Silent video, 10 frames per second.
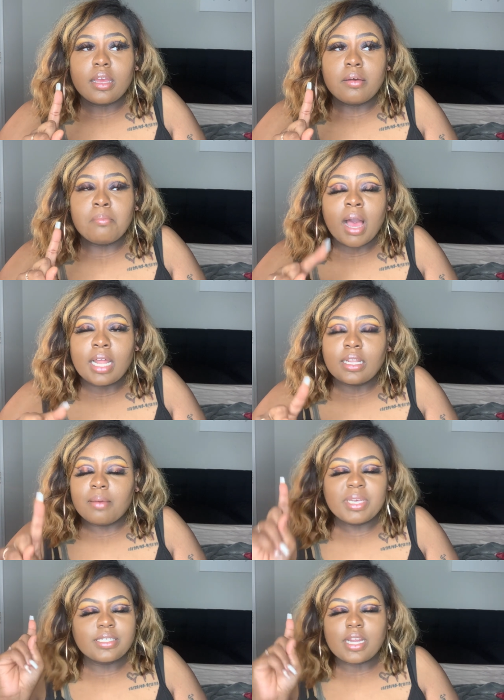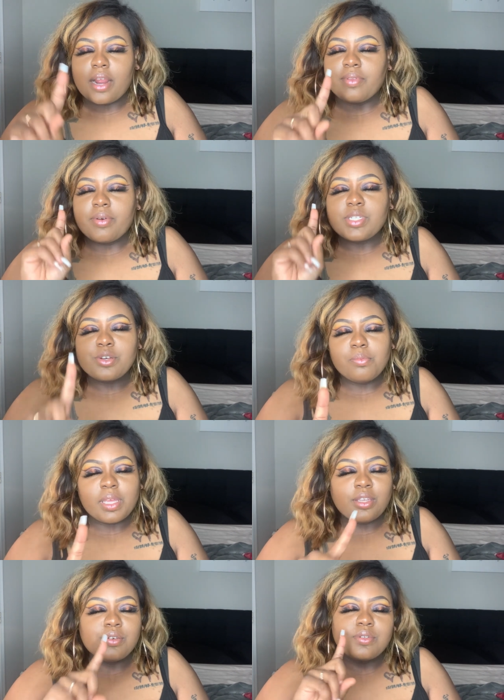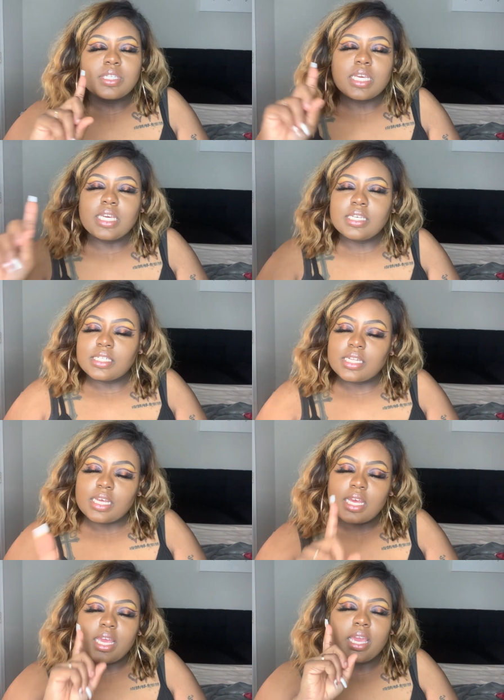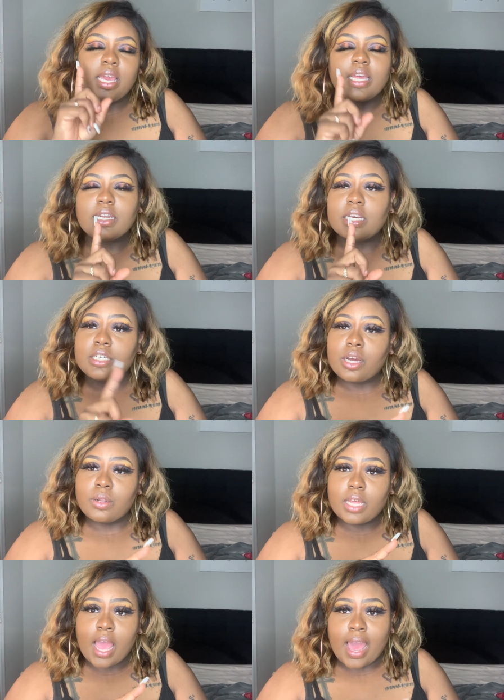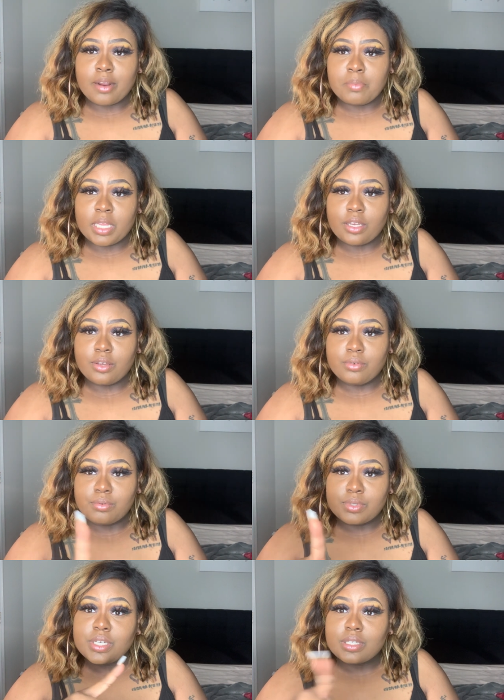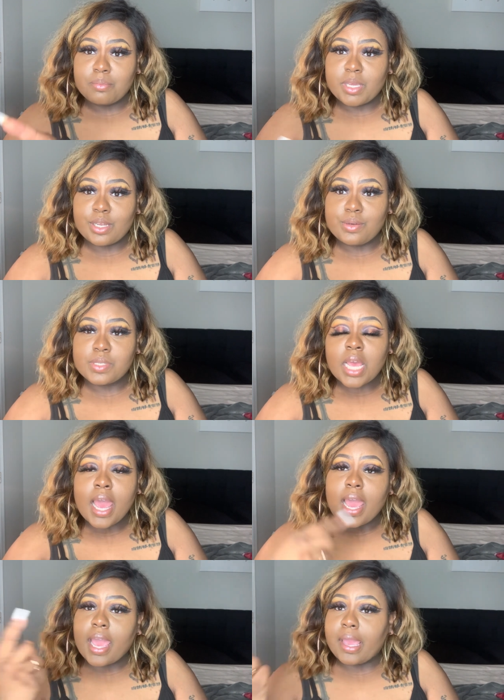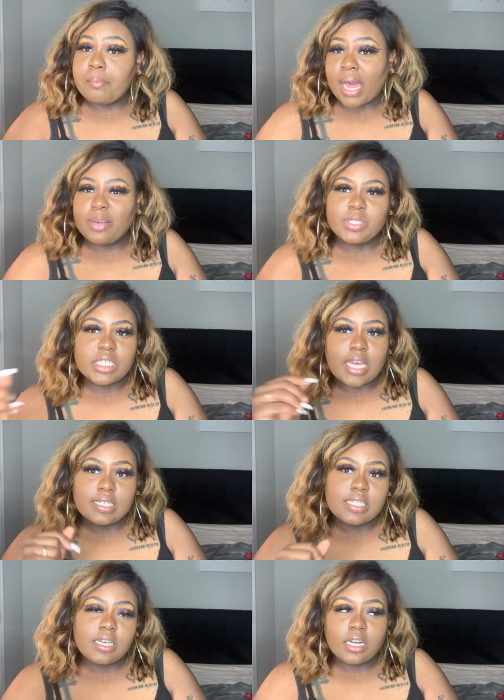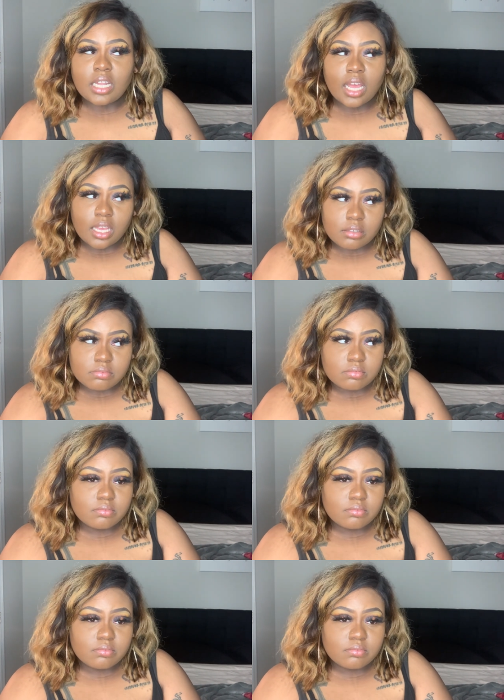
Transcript: Molly, I mean, sorry, there were two menus. Issa and Condola had a menu, took the menus, and Molly was just kind of sitting there like,